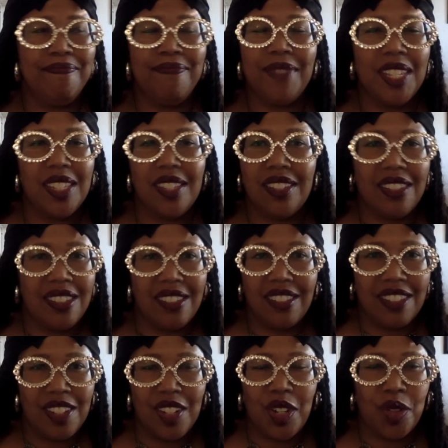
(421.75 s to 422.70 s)
This is
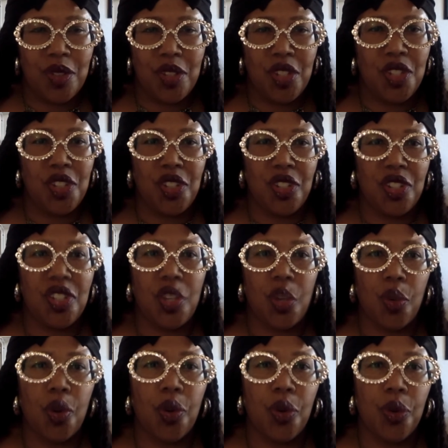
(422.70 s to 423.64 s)
just
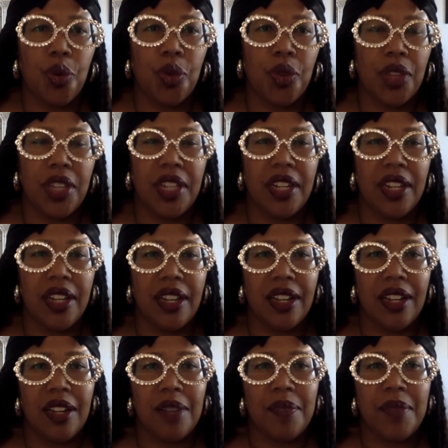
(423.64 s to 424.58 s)
so cool that
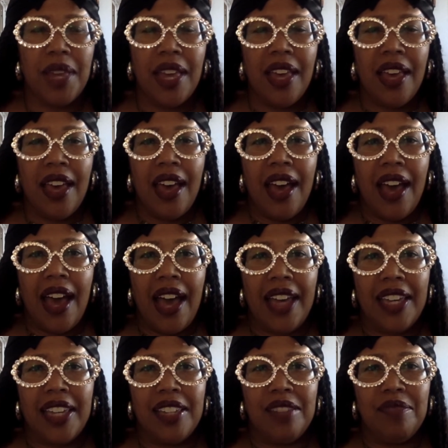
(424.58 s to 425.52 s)
I
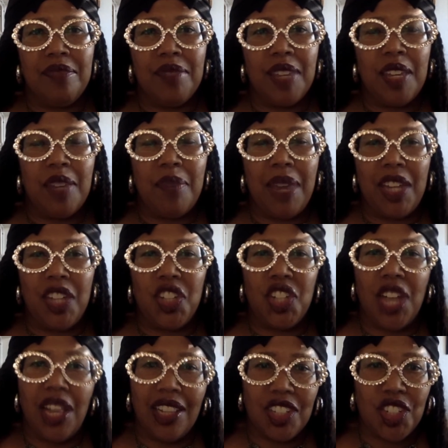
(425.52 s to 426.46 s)
can make
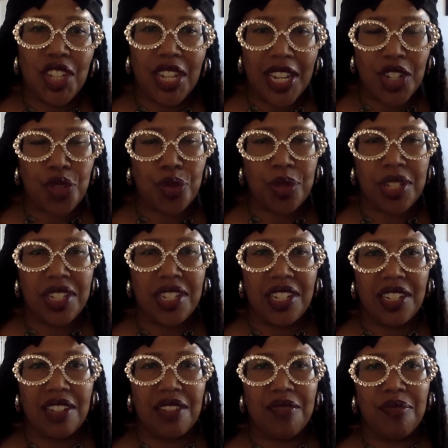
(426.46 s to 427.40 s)
geology
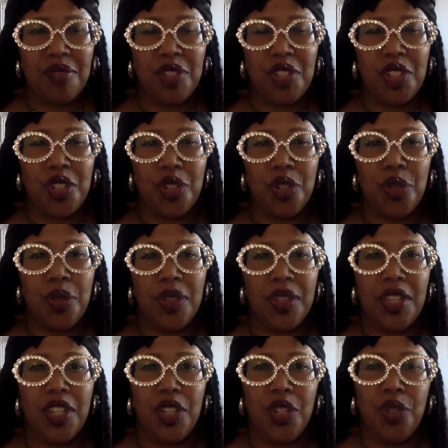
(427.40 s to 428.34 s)
interesting to you, and
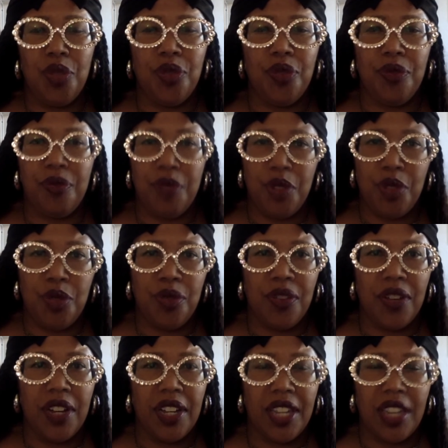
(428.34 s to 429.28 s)
that you've
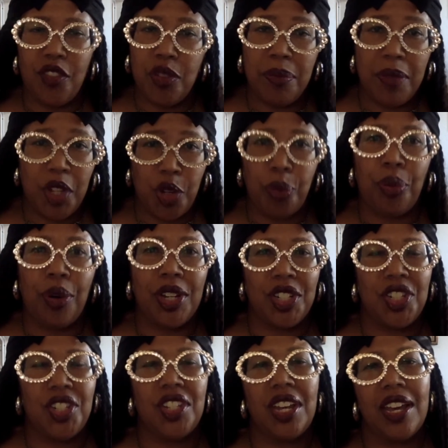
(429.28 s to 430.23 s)
given me your
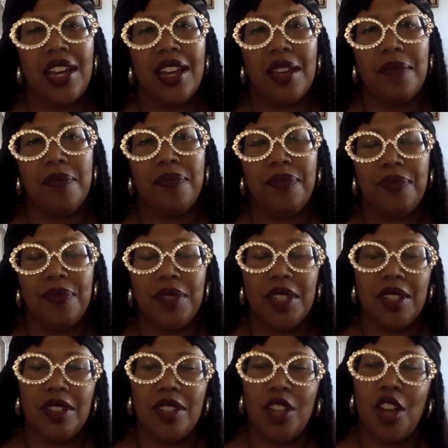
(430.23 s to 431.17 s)
precious time
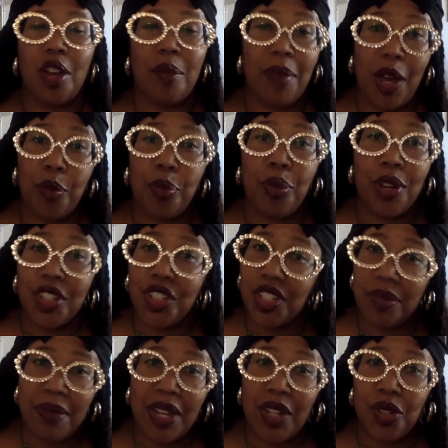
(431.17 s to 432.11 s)
to talk about
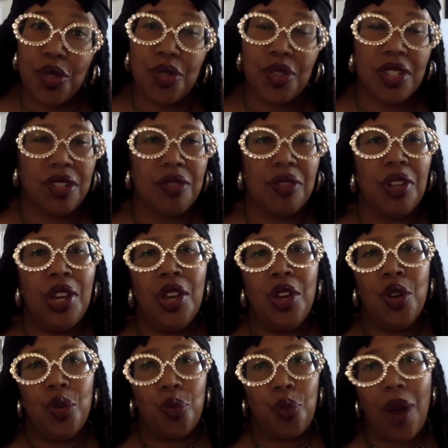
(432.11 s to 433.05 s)
precious metals and
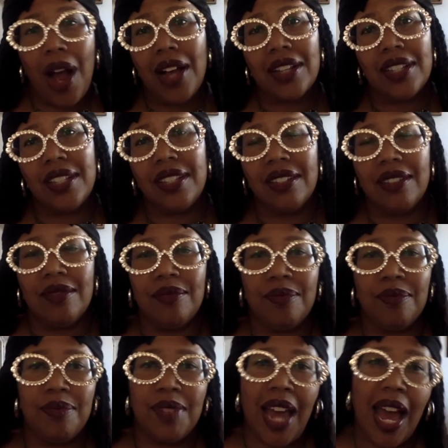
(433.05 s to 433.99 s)
rocks
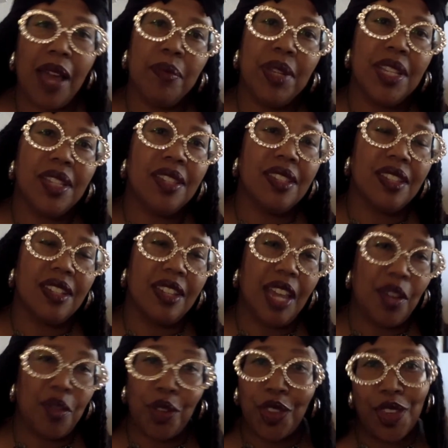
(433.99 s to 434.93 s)
and diamonds and
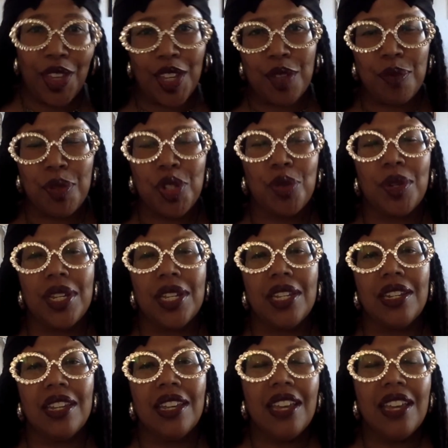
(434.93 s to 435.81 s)
everything in between.